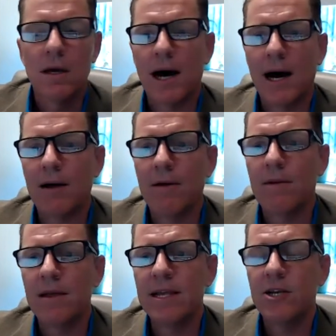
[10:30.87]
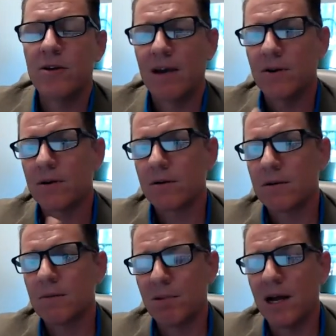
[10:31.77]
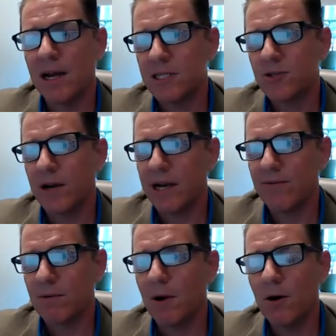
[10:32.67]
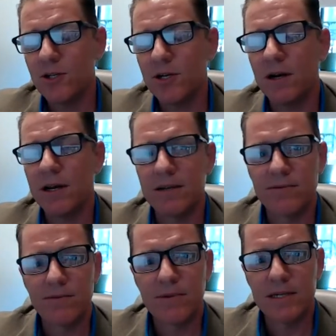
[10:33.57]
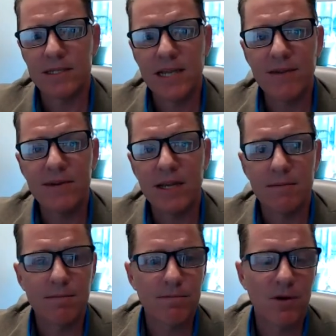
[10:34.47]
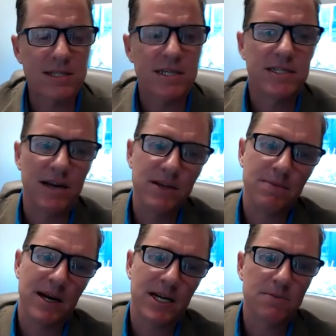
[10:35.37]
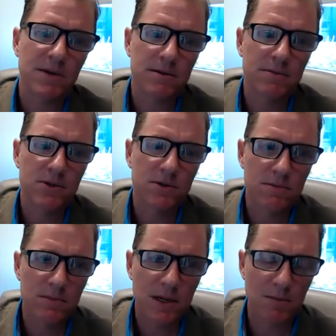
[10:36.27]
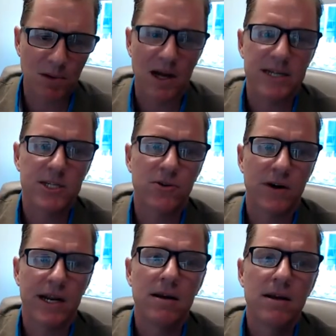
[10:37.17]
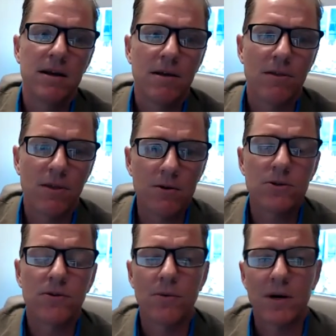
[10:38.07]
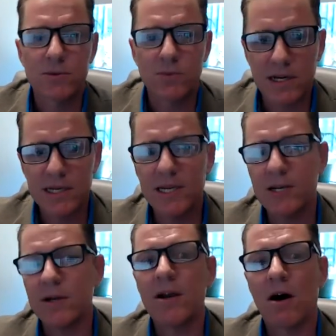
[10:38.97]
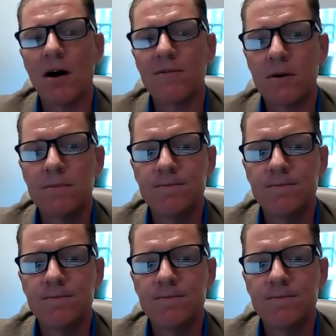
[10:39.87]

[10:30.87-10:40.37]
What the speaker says: And then you have your compliance training from OSHA and safety and process safety management compliance training. Those are the ones we're continuing to offer.